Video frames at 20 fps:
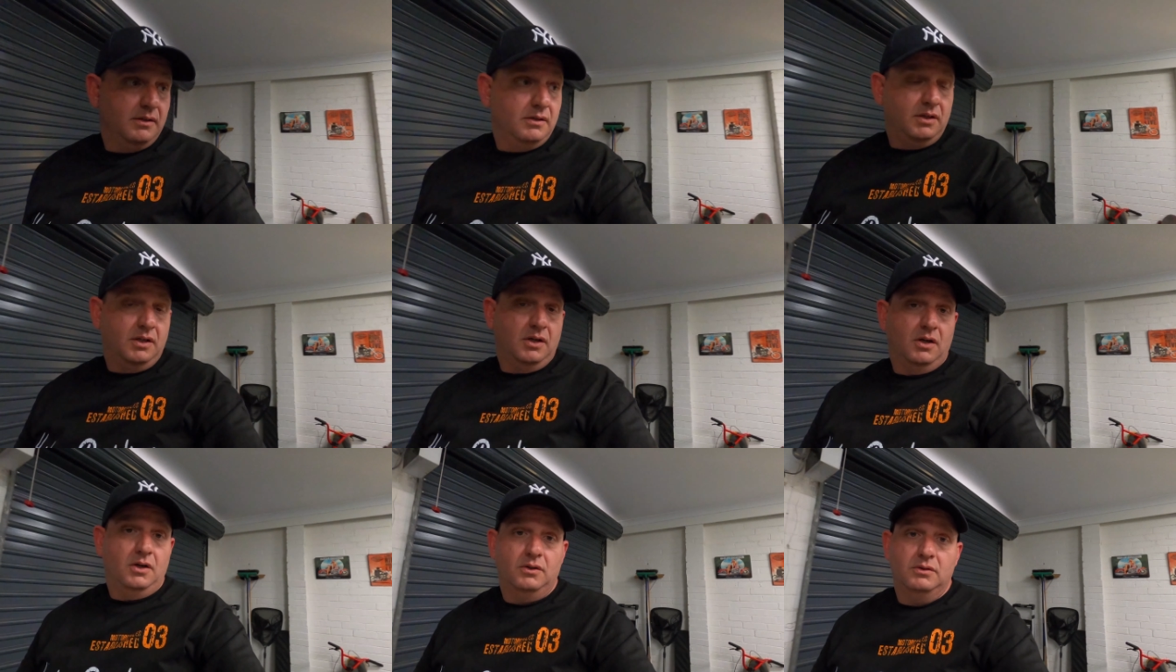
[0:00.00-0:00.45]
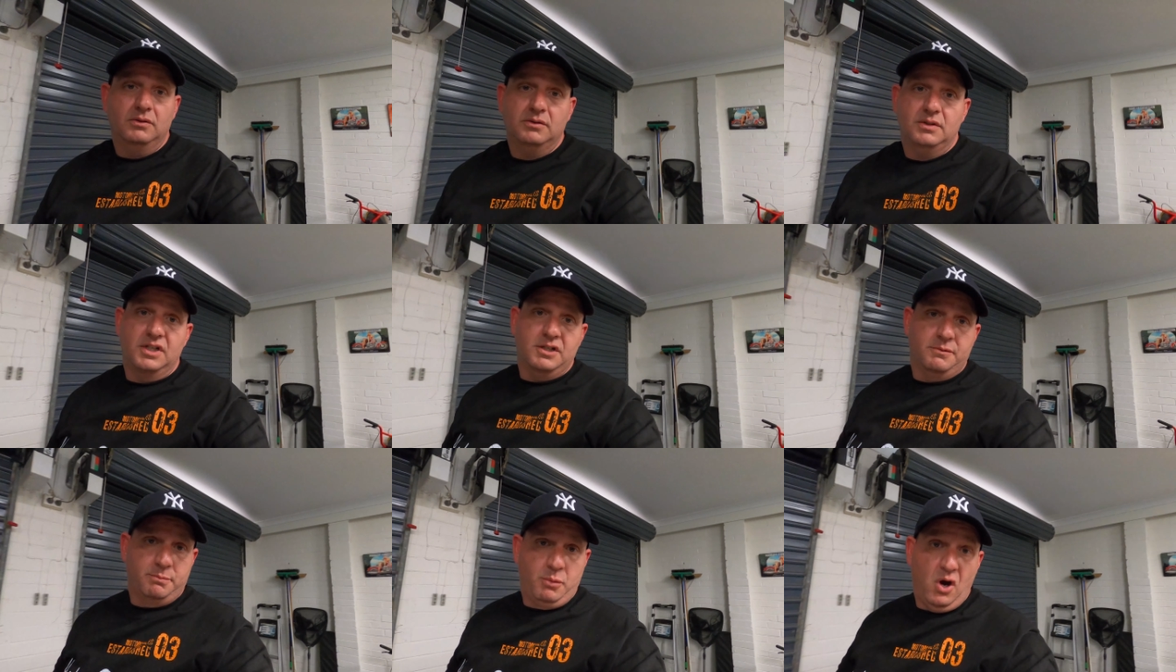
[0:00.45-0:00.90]
you know,
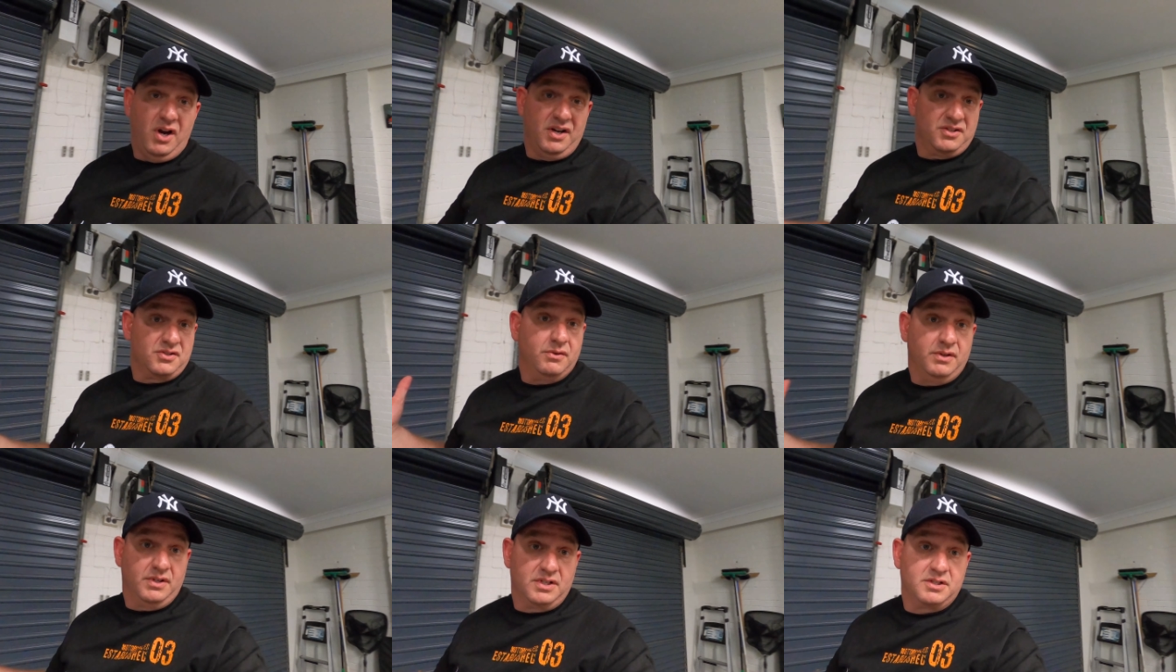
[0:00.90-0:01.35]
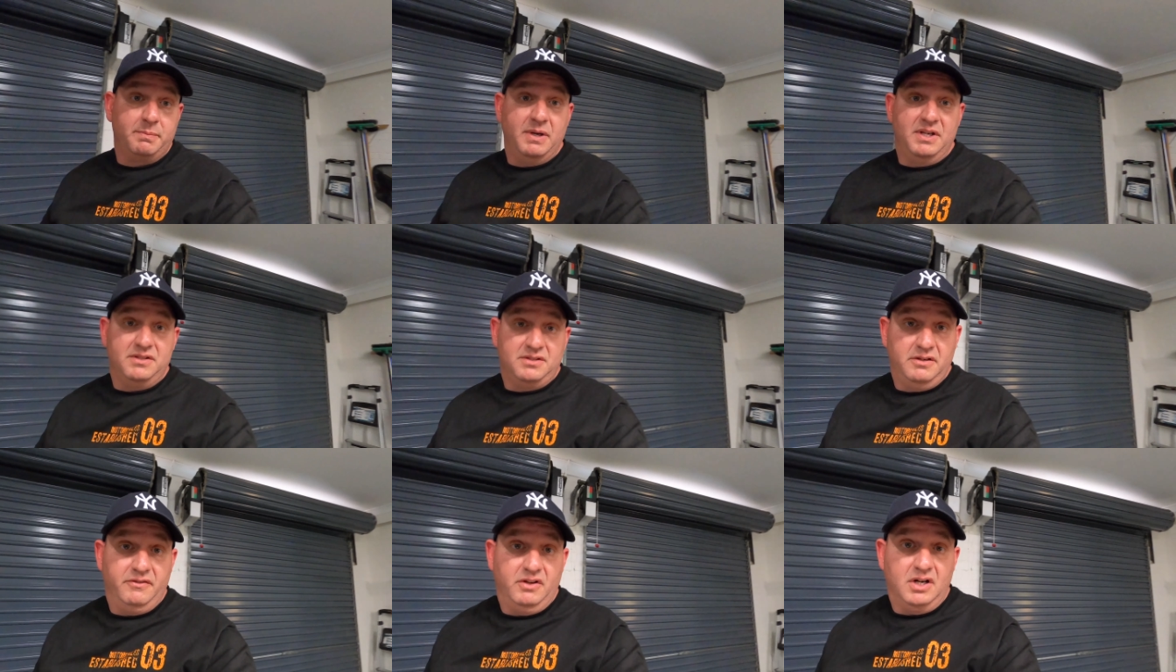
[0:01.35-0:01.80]
these bikes are
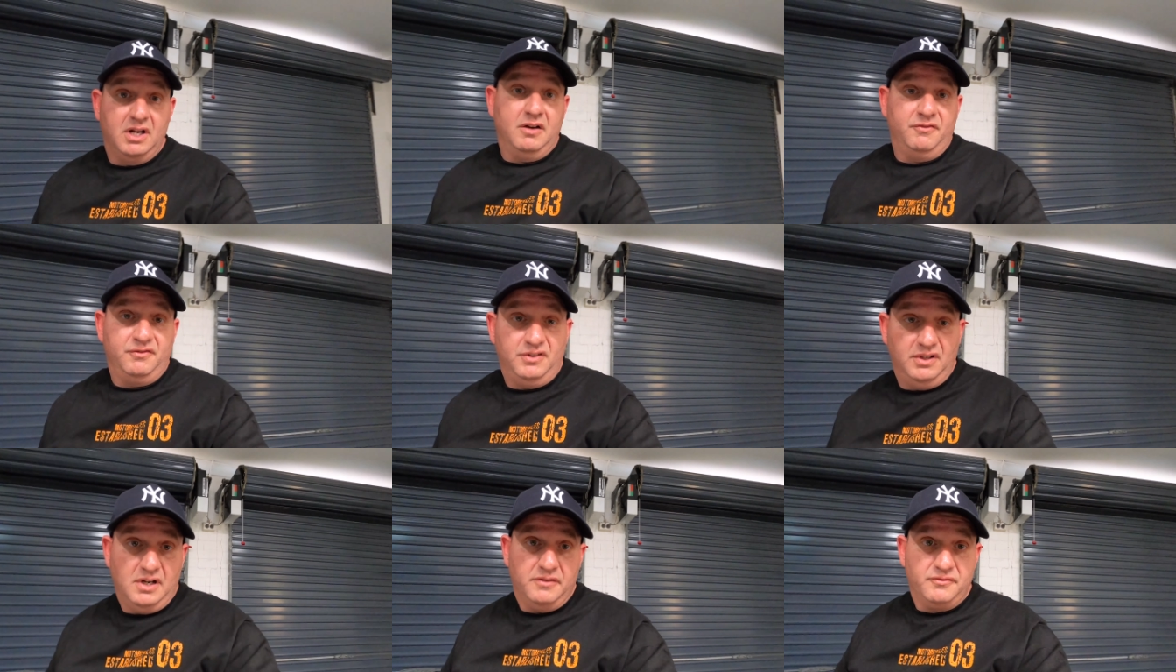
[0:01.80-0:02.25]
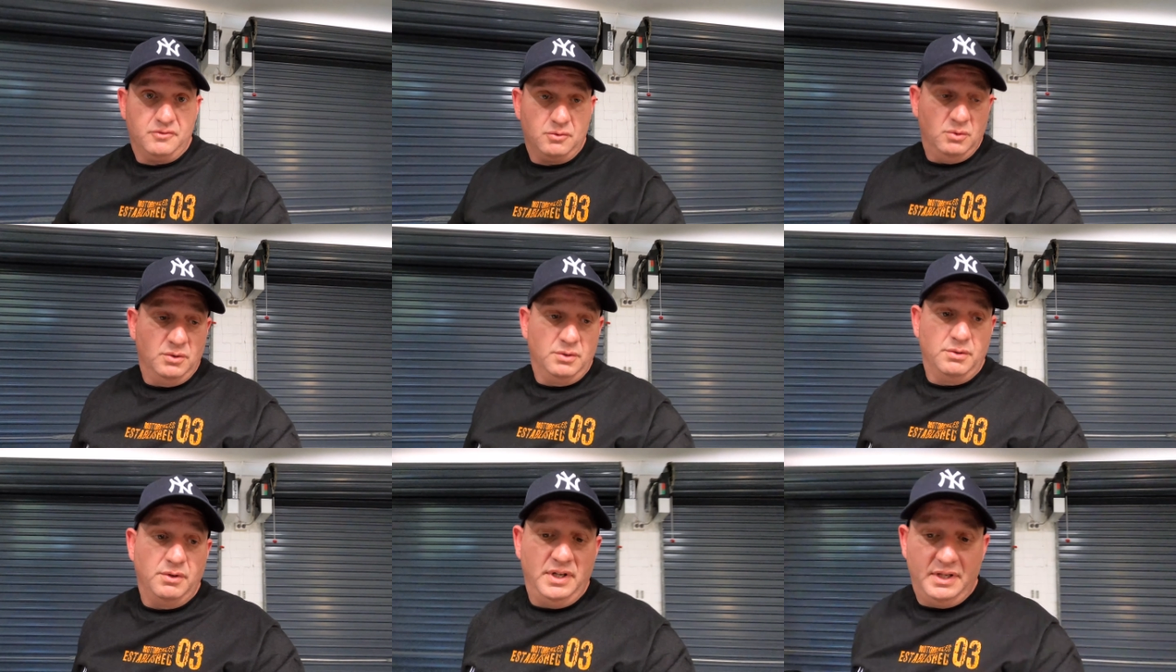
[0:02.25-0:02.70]
expensive enough. You'd have
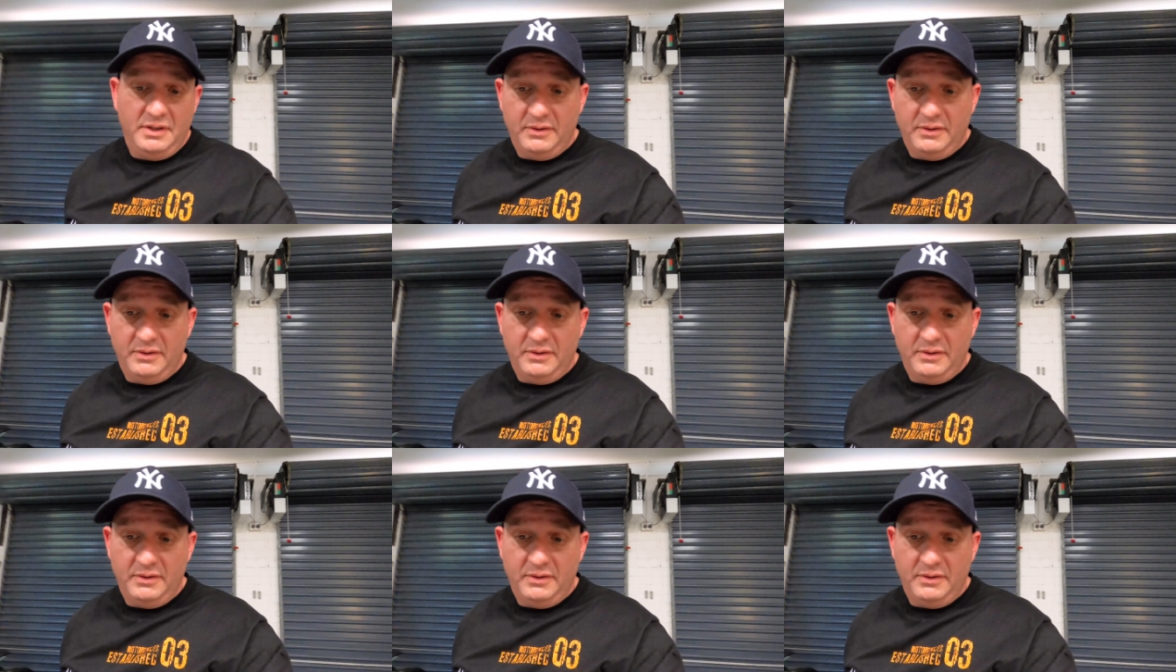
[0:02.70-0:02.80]
to agree.